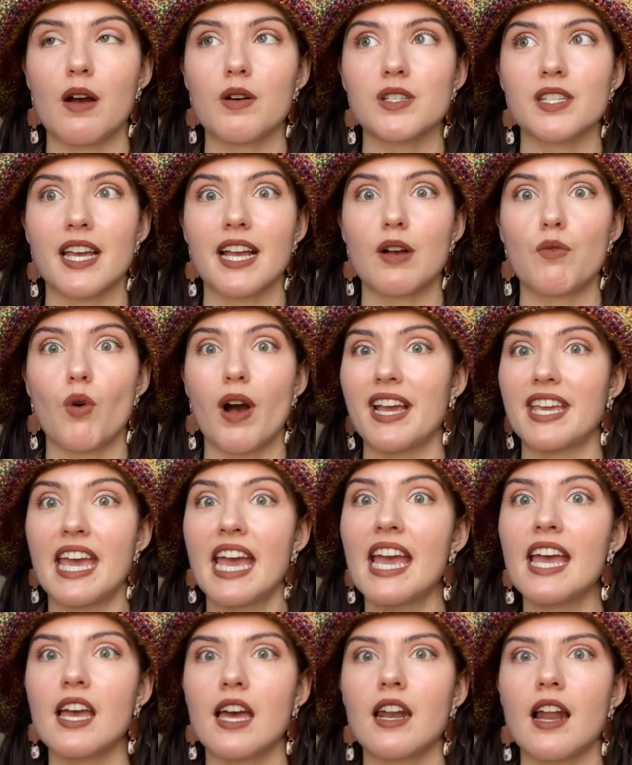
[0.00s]
I was like, well, I
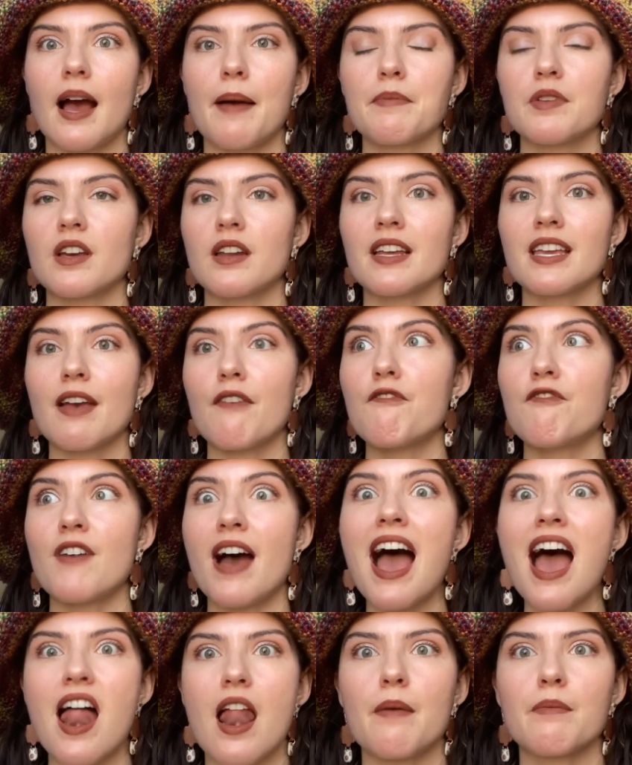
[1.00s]
can't. I'm gonna get
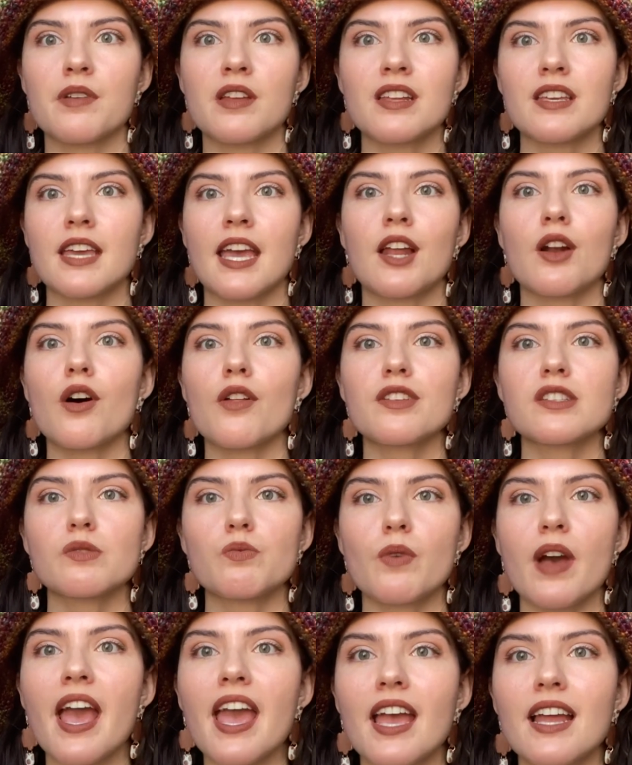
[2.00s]
fat. I'm gonna gain all this
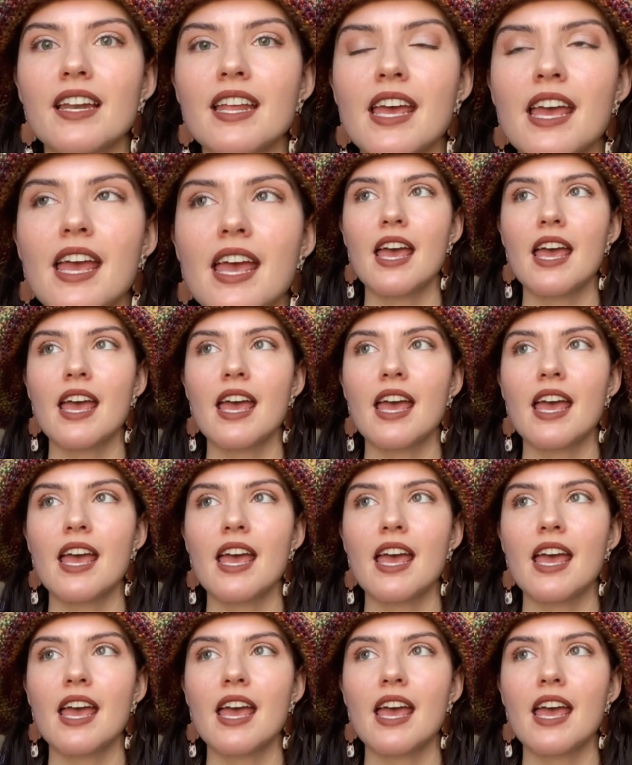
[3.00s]
weight.